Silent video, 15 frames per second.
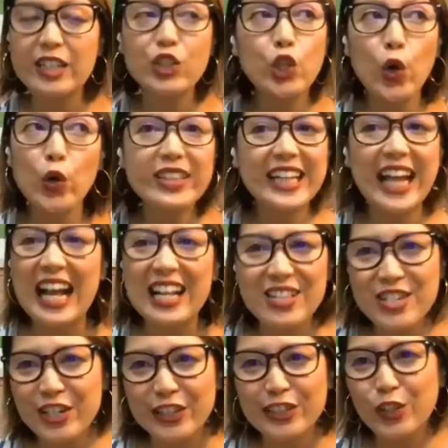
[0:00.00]
Don't
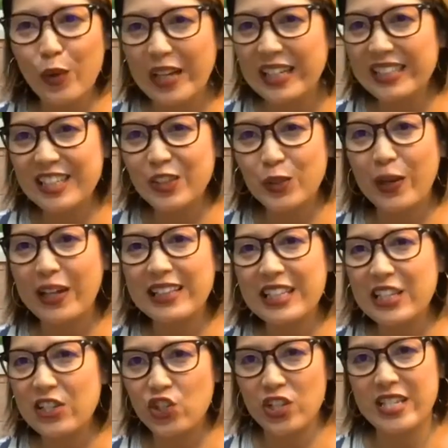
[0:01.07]
cancel
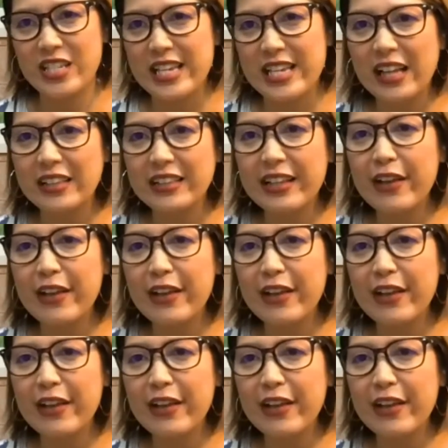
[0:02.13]
2020 just yet.